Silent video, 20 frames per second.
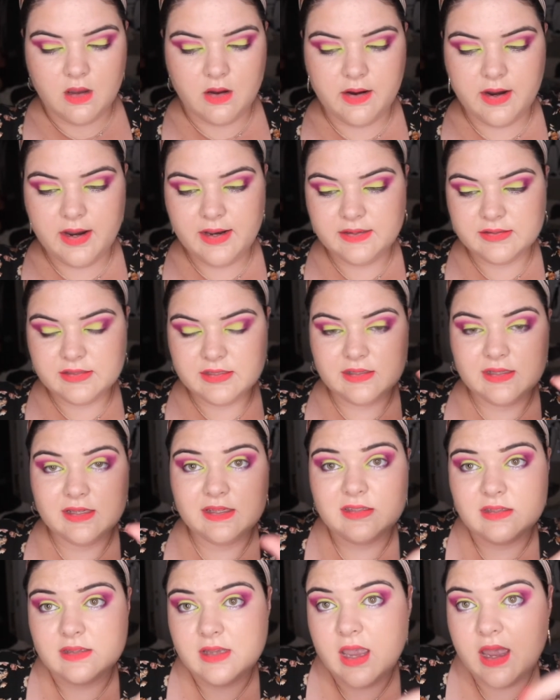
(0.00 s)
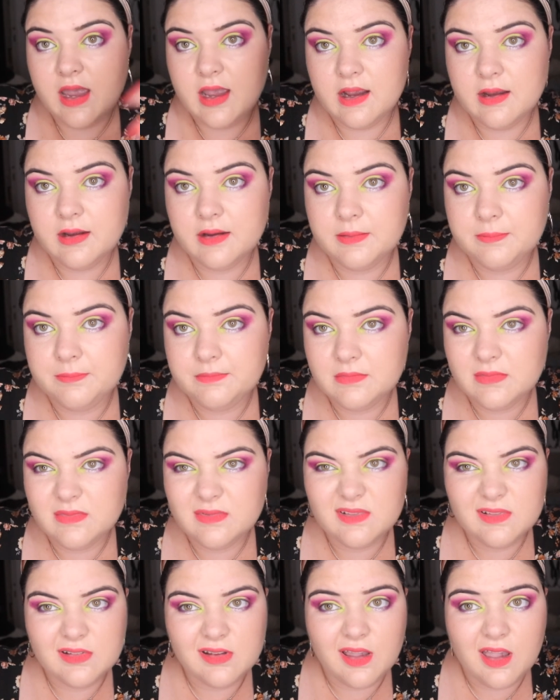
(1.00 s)
Alright, so let's, um,
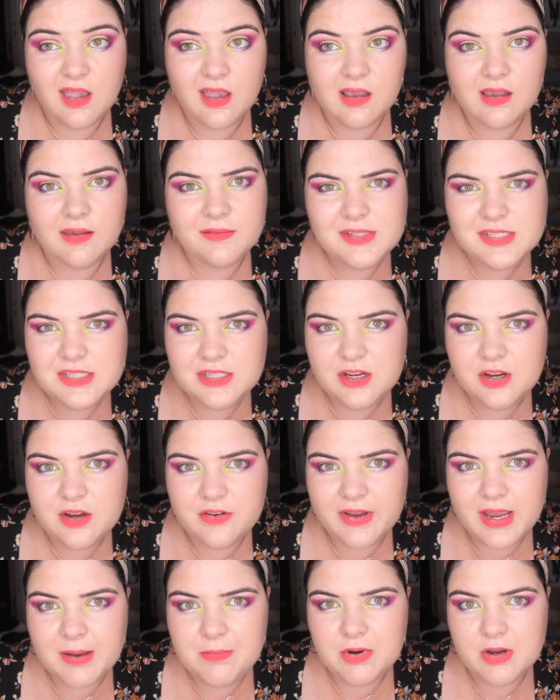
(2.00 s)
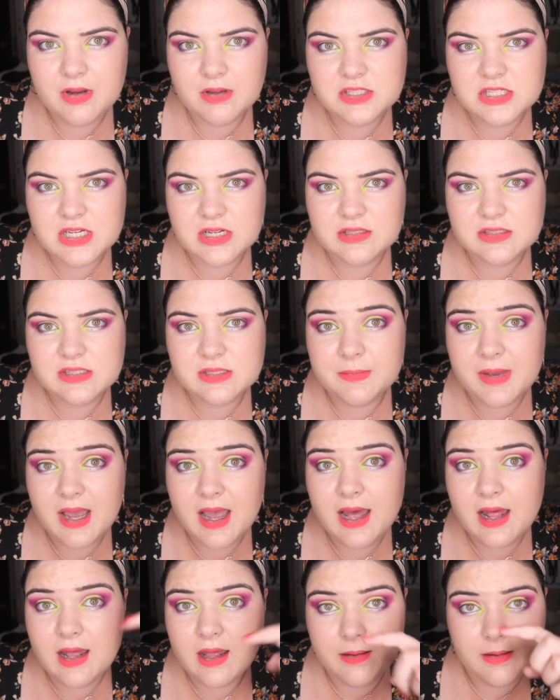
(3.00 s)
I'm just going to go off camera, chuck on some
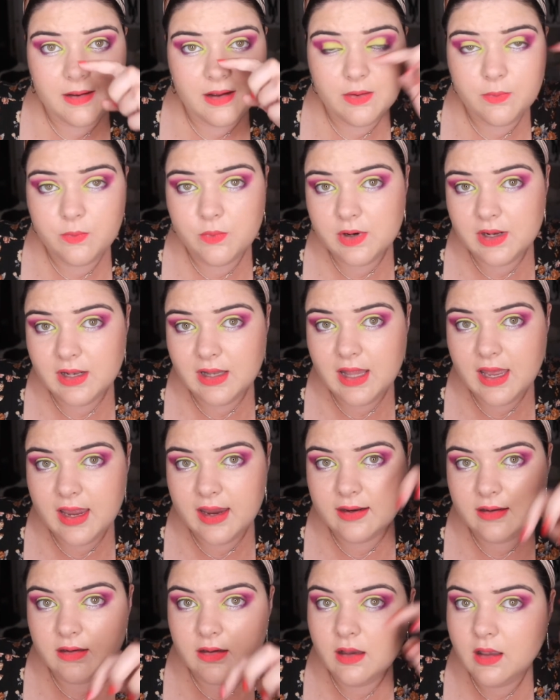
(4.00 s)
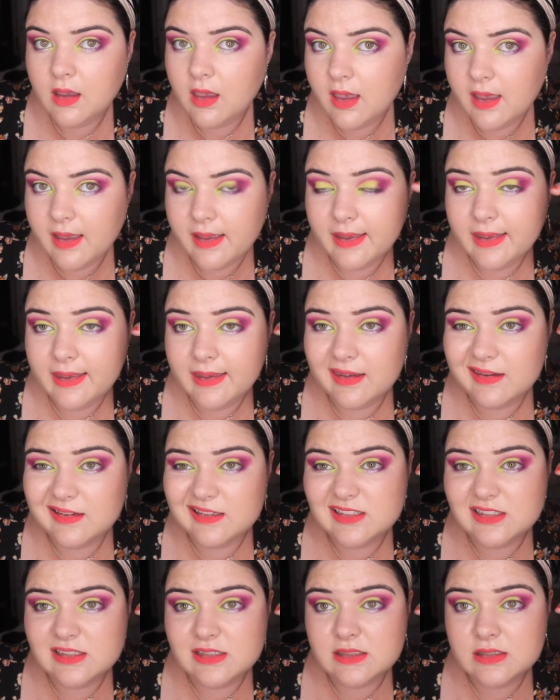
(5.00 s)
uh, waterline
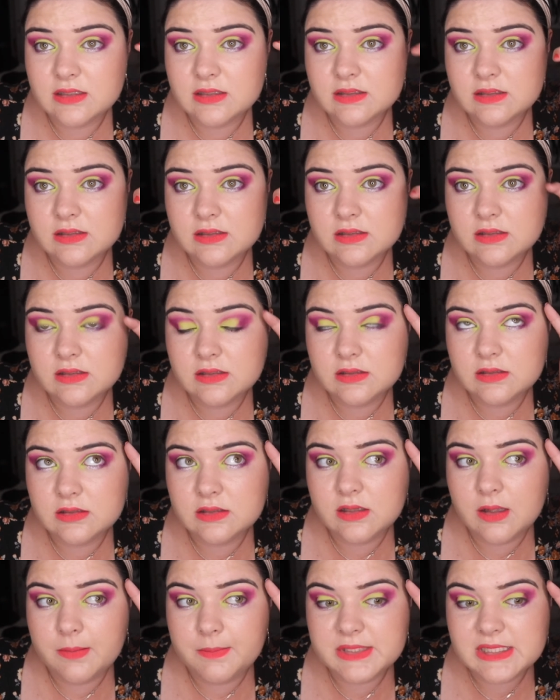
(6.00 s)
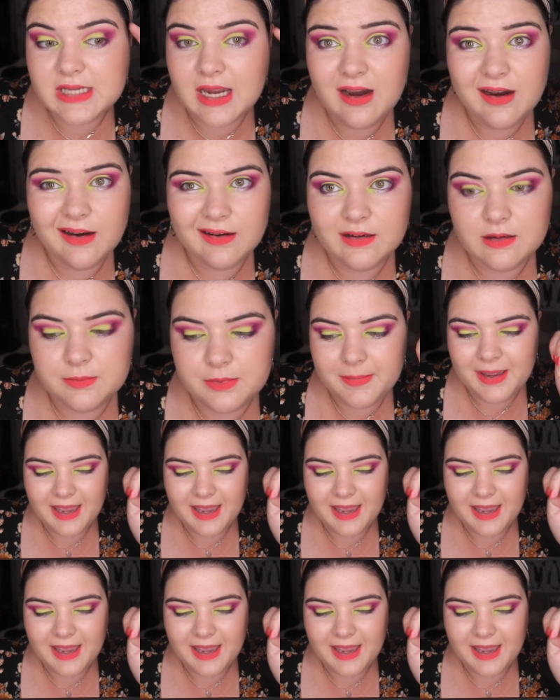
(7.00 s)
and mascara, and I'll be